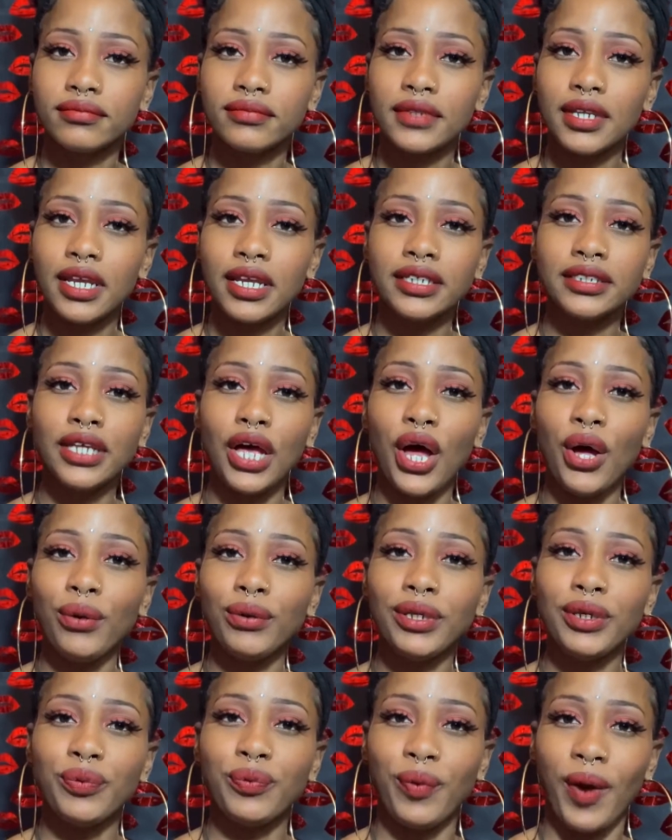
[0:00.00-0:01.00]
it's
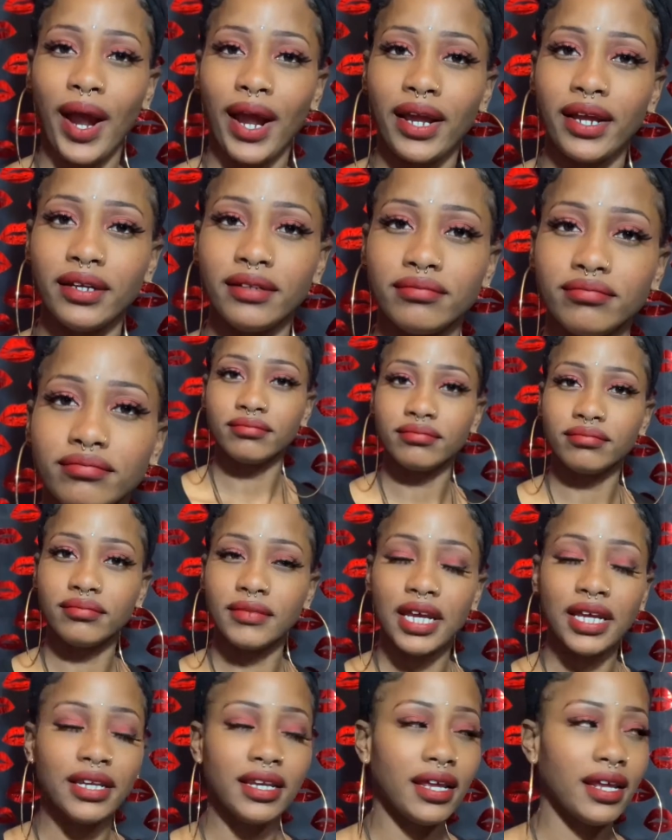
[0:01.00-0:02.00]
only right
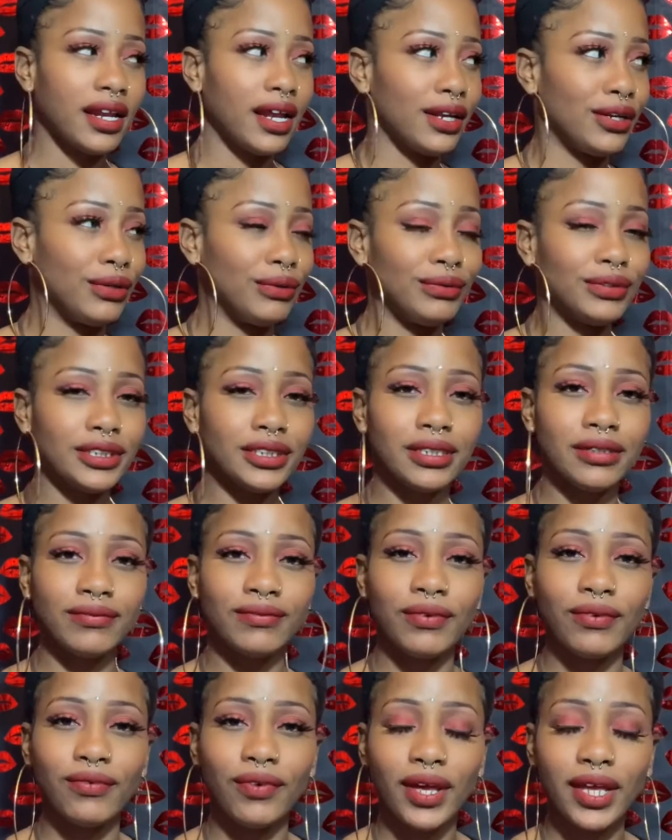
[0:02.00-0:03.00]
that I do some for
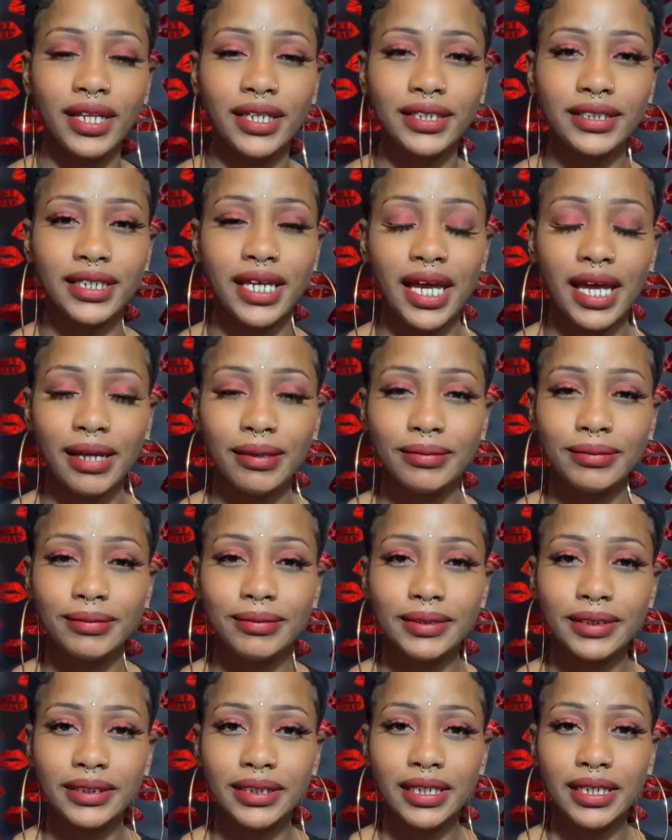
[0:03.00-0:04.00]

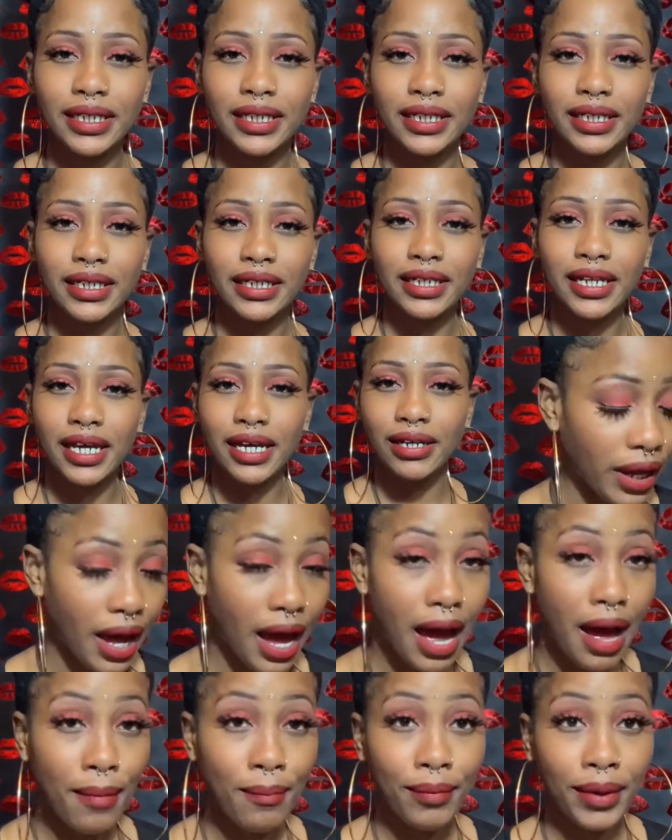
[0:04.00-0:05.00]
Valentine's. Now,
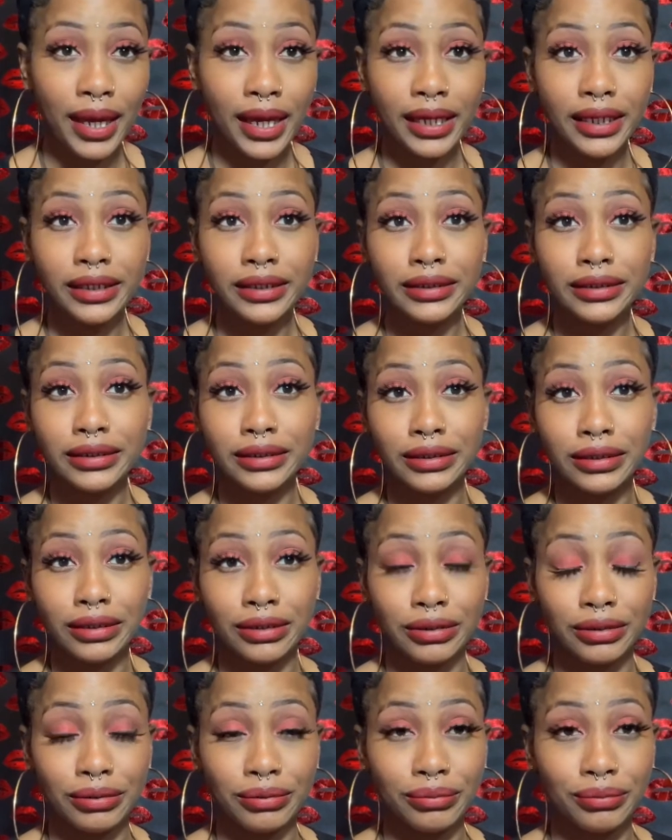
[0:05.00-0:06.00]
I made
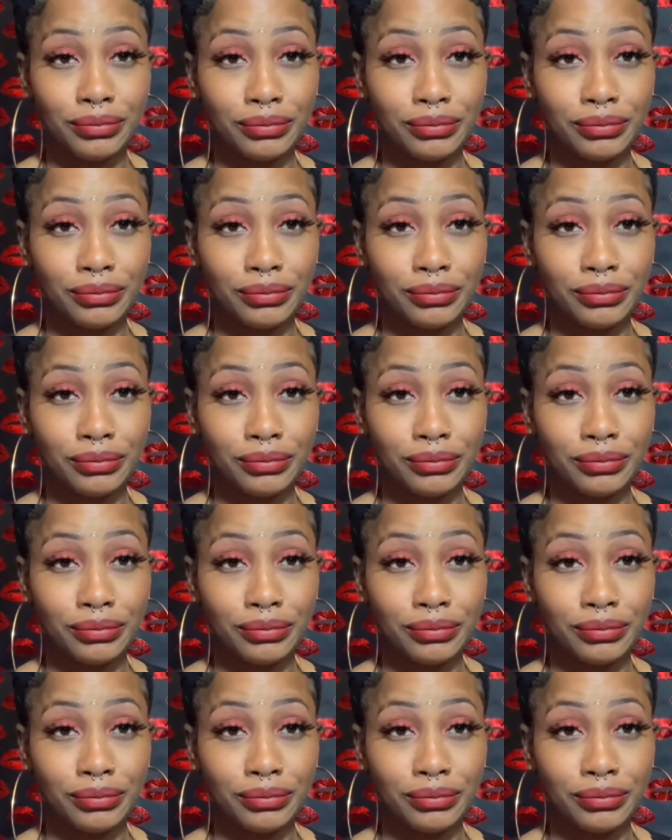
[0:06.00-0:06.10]
some.